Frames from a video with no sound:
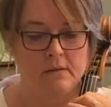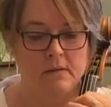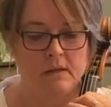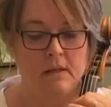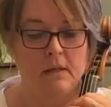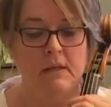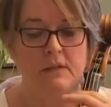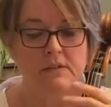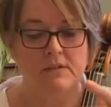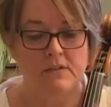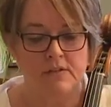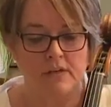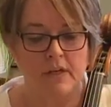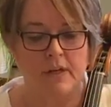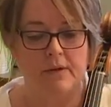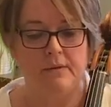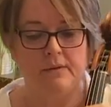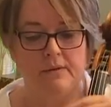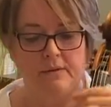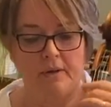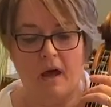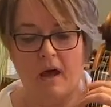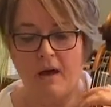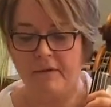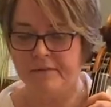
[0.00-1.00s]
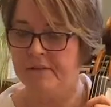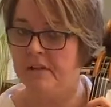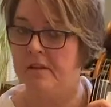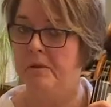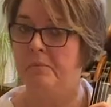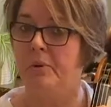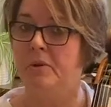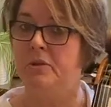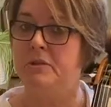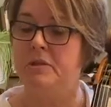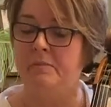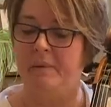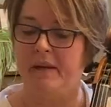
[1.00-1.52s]
So after the
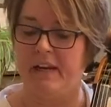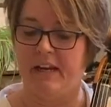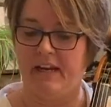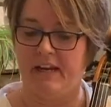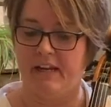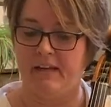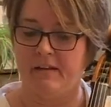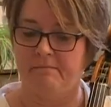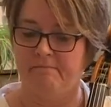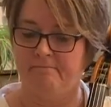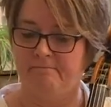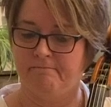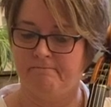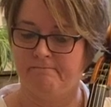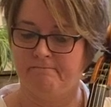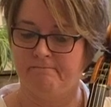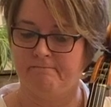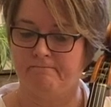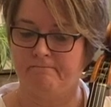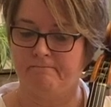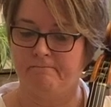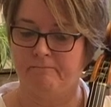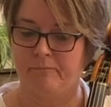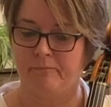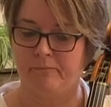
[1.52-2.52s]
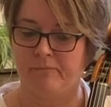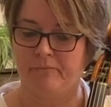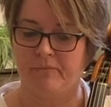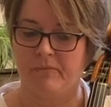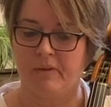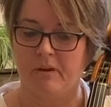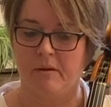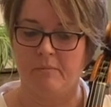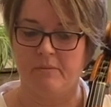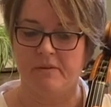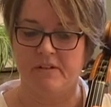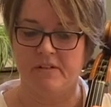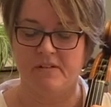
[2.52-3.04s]
bottom E,
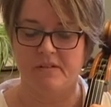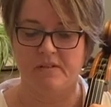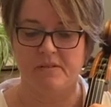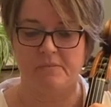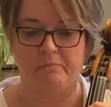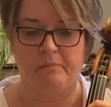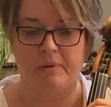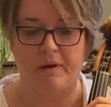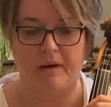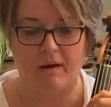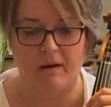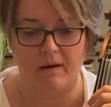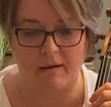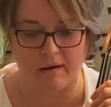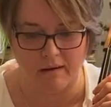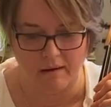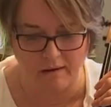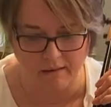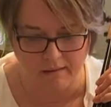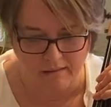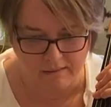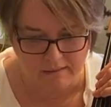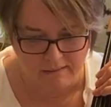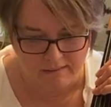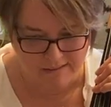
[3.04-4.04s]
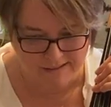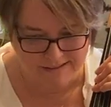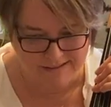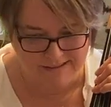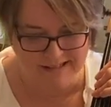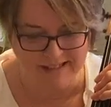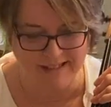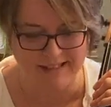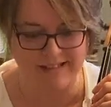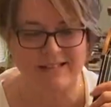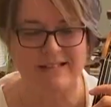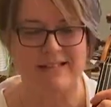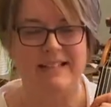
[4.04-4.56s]
this is bar
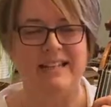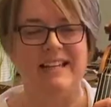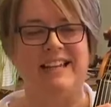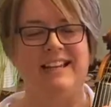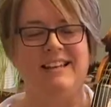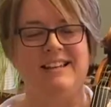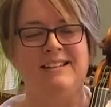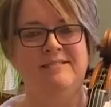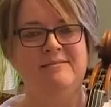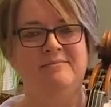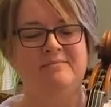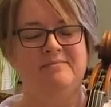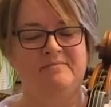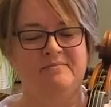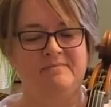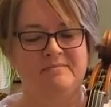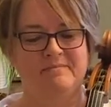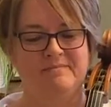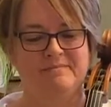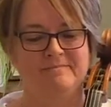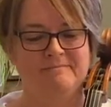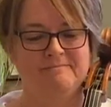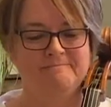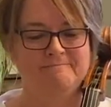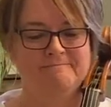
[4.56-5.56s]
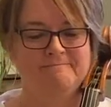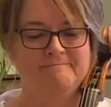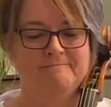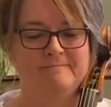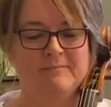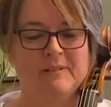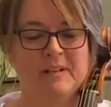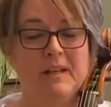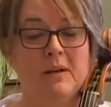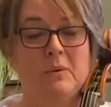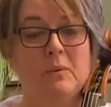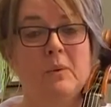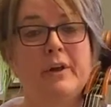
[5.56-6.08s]
16.
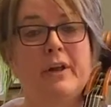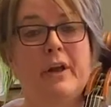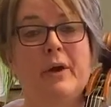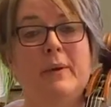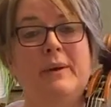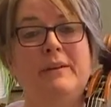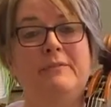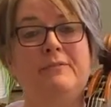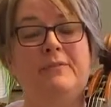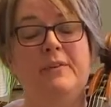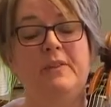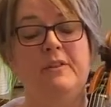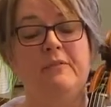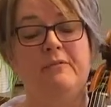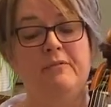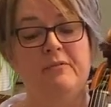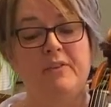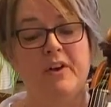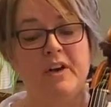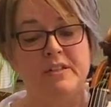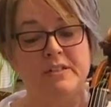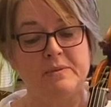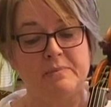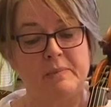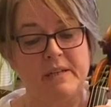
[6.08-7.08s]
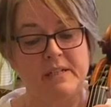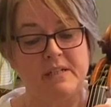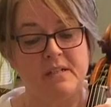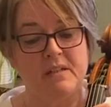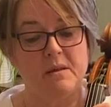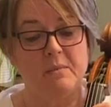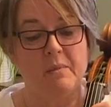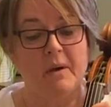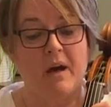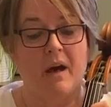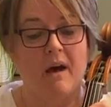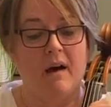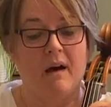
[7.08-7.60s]
We're going for the first beat of the
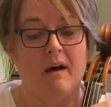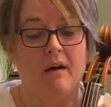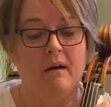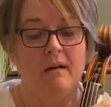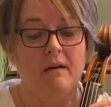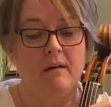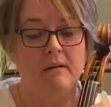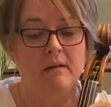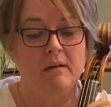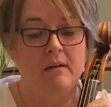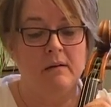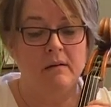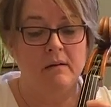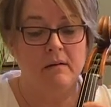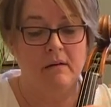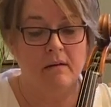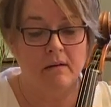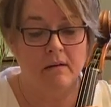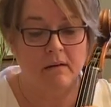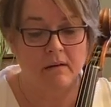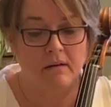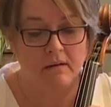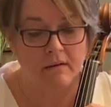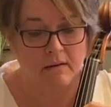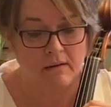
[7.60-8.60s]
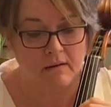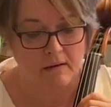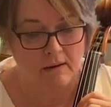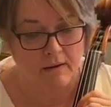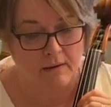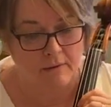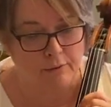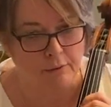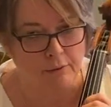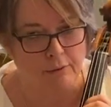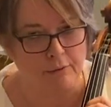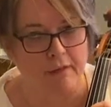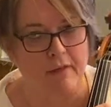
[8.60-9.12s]
bar. There.
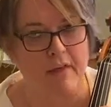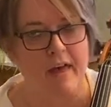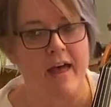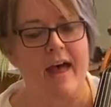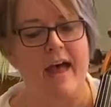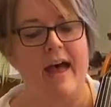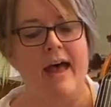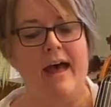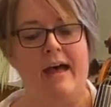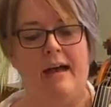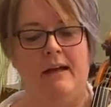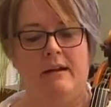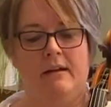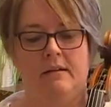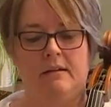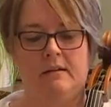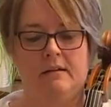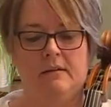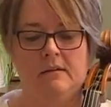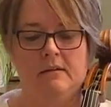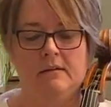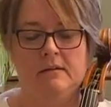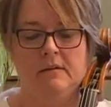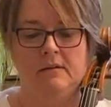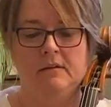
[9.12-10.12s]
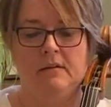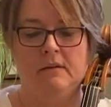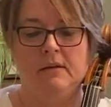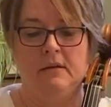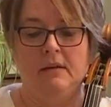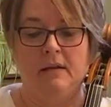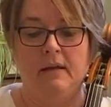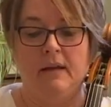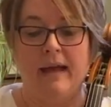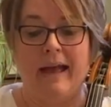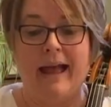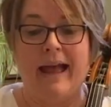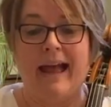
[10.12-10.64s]
And there.
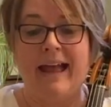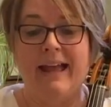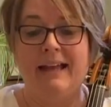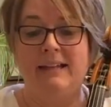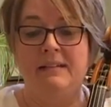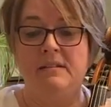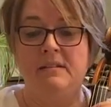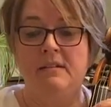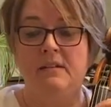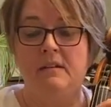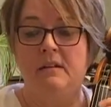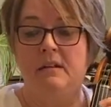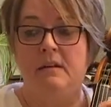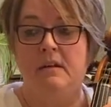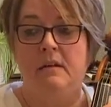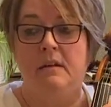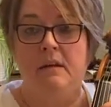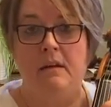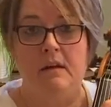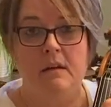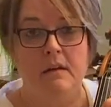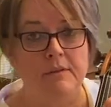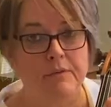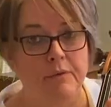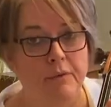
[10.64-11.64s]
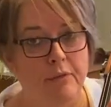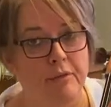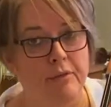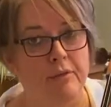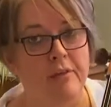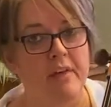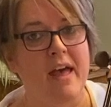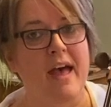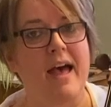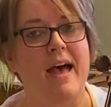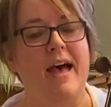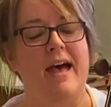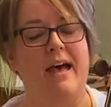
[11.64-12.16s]
And
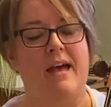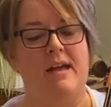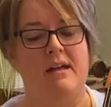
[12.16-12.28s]
there.